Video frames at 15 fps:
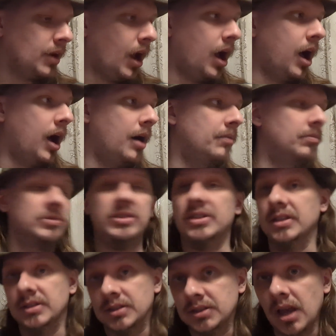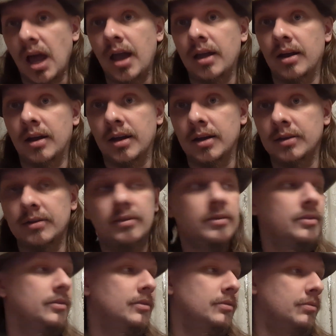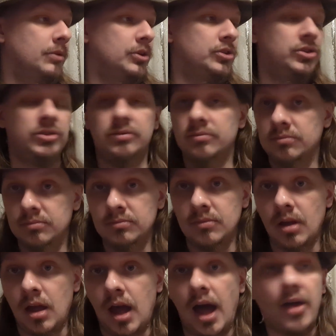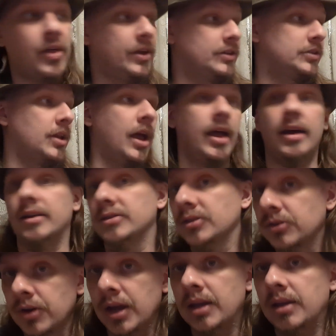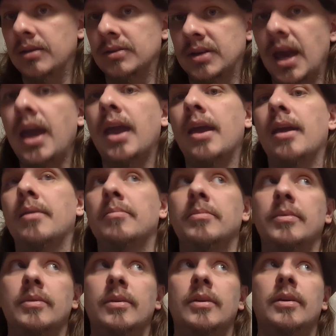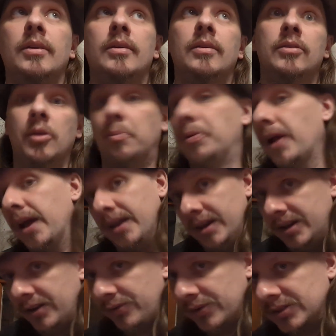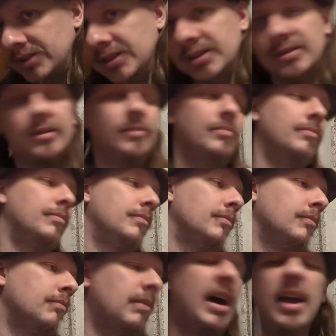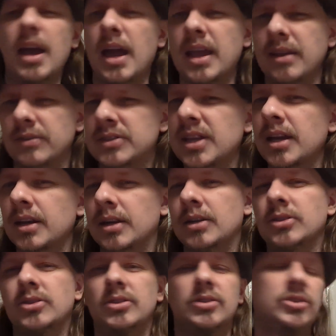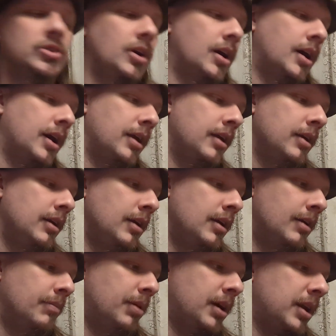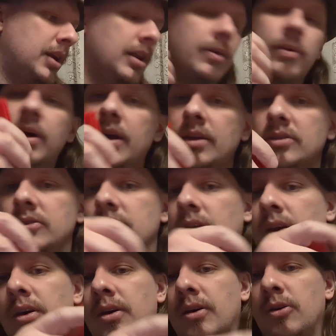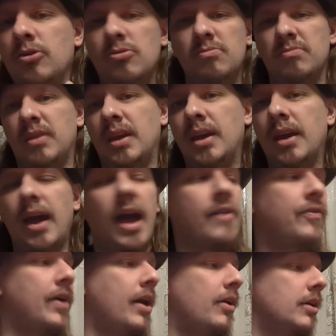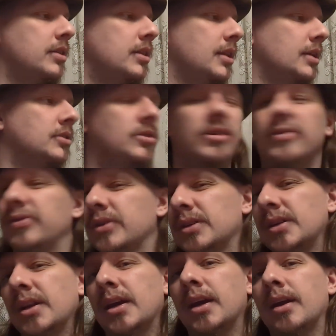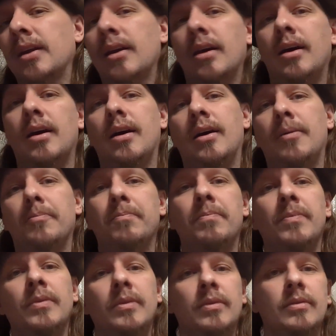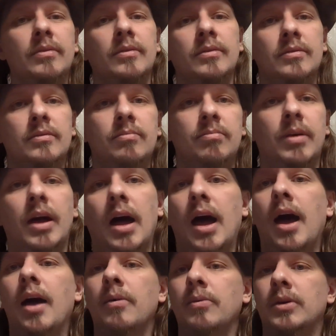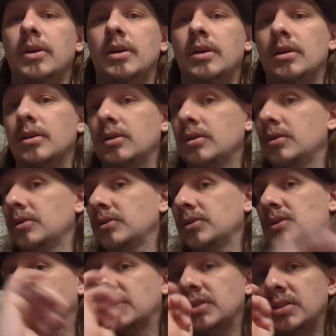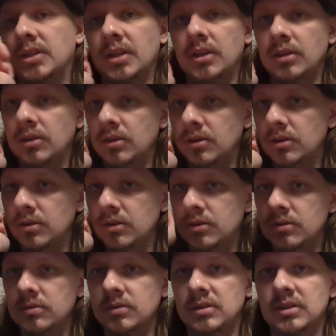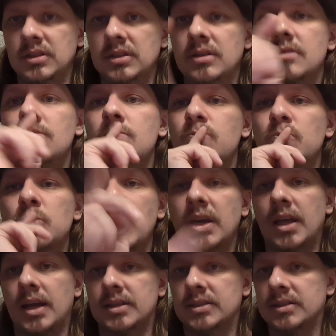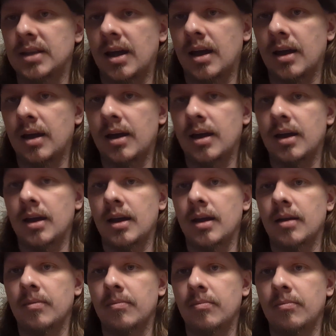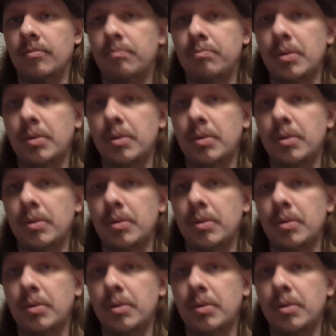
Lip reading: Let's get Scion, which I think Scion's a great game to play in a different system. But I give second edition a shot. But anyway, so yeah, half hour. I think that's good for tonight. But I will see you next time.